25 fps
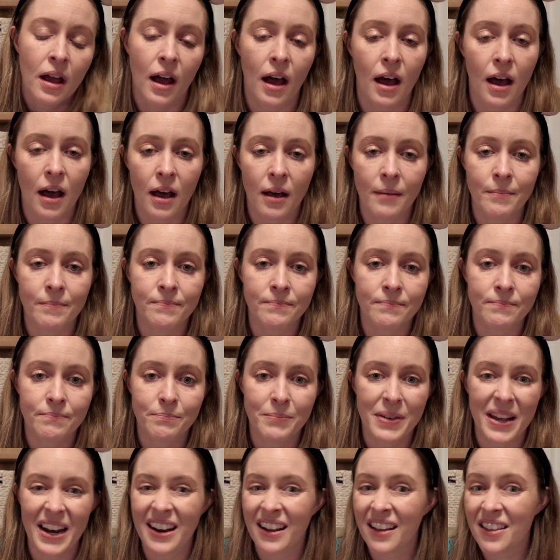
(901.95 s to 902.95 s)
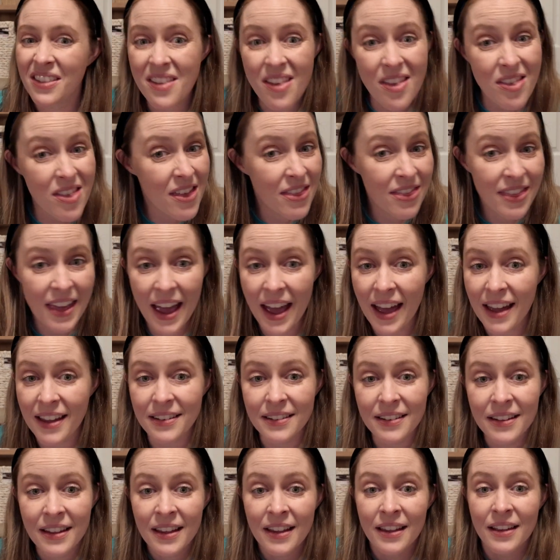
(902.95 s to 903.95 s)
But other than that,
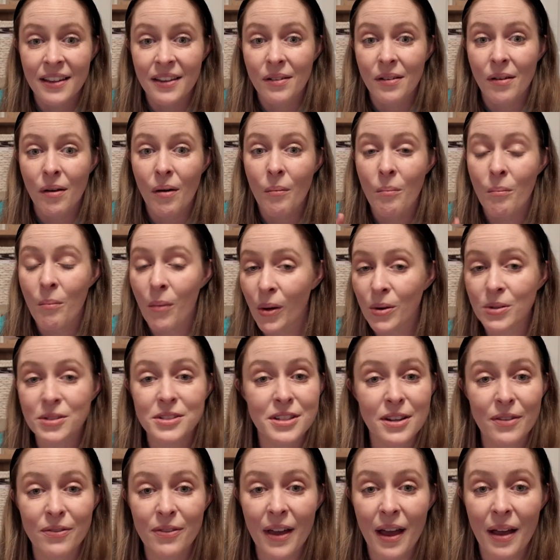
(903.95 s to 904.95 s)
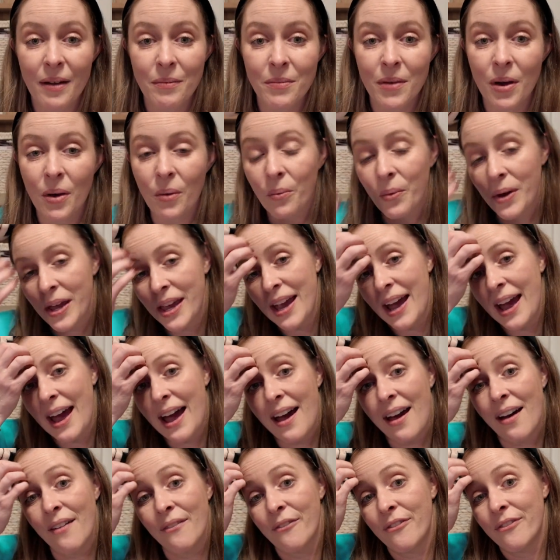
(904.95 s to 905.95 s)
most of them we
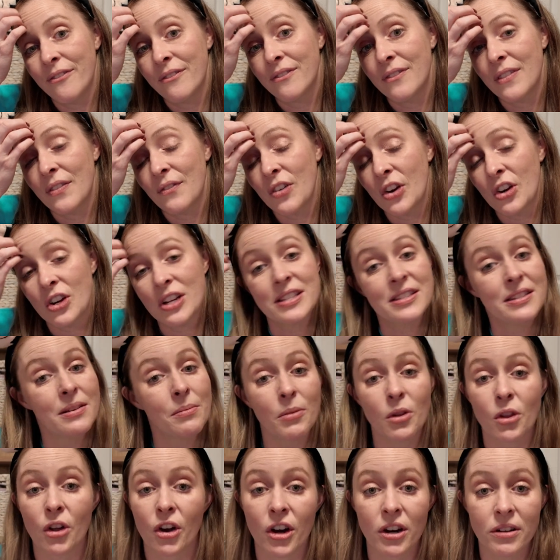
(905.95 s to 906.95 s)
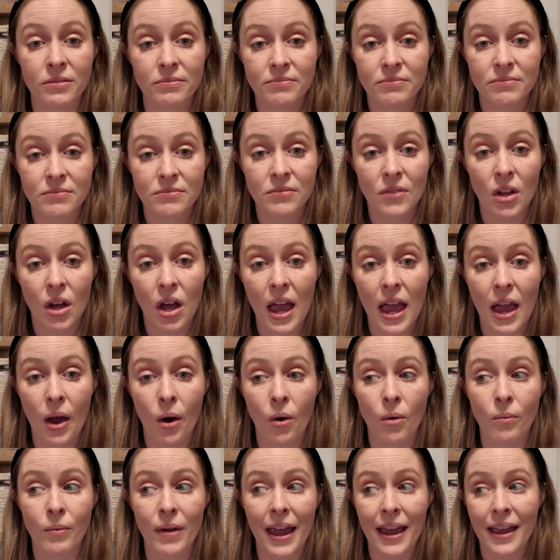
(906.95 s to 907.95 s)
have very similar.
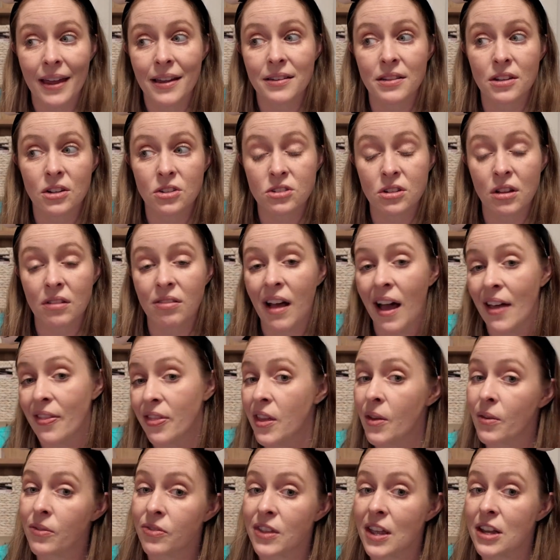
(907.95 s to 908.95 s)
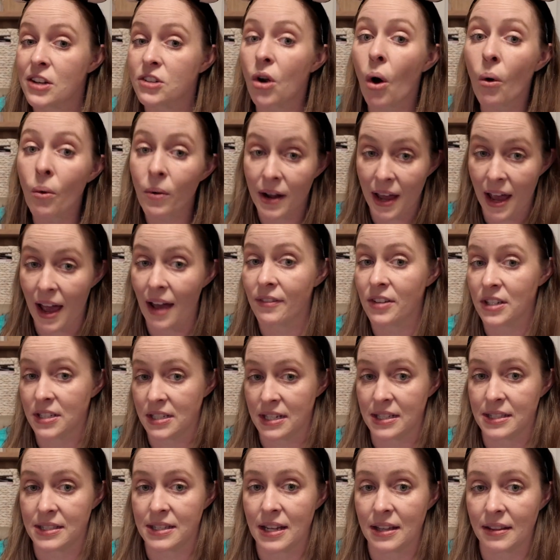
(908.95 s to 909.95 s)
And there's a lot that they don't have at
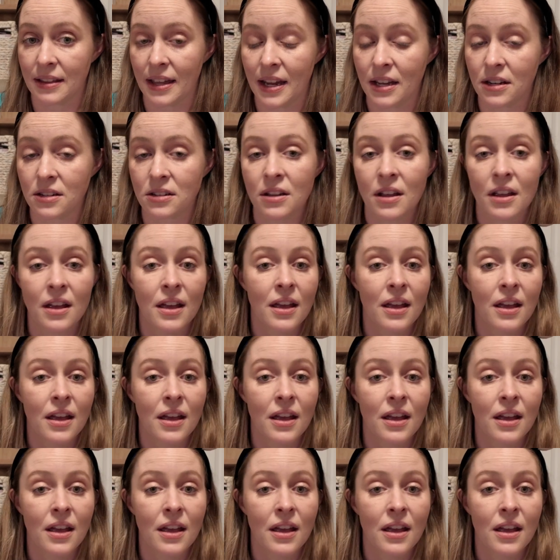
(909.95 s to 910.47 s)
Disneyland.